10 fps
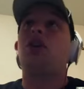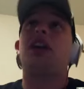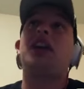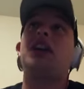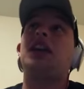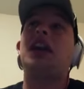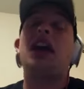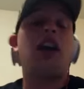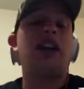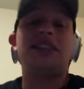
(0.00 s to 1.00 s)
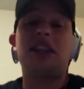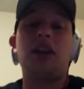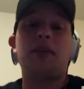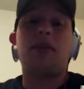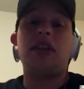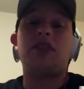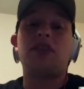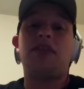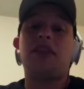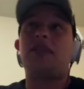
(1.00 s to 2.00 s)
You log in, and all I see are my
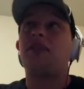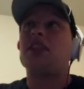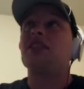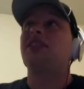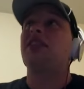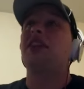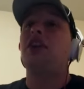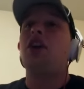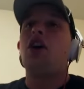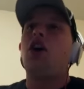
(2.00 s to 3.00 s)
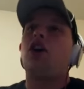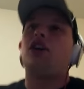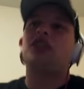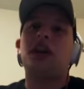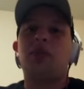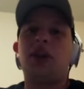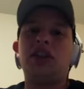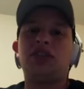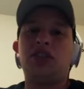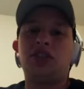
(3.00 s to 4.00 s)
Patriot fan friends sitting there. Oh, Tom
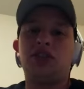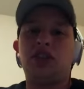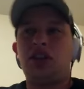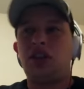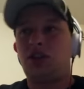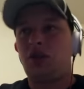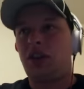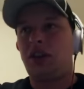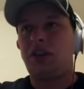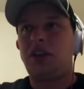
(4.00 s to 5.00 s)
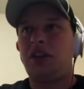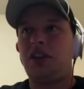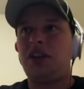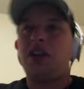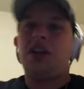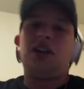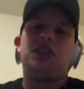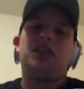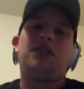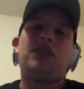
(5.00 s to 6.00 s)
Brady's innocent. He didn't do anything.
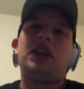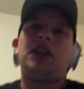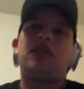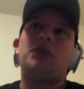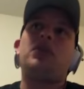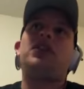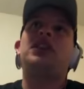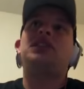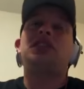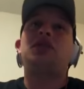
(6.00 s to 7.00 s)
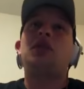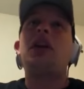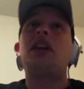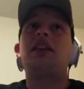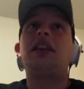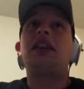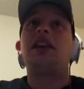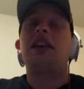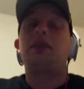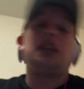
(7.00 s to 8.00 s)
Deflating a football doesn't do
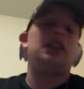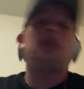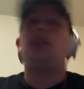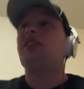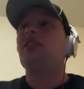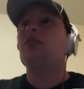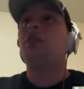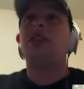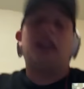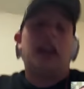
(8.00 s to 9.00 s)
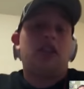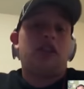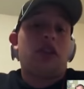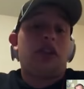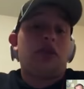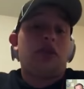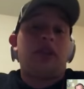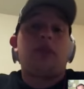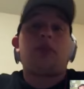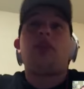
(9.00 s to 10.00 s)
anything. I mean, does it do anything? I don't know. I don't
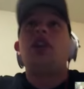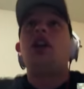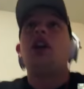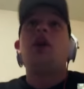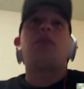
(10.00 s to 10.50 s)
play football.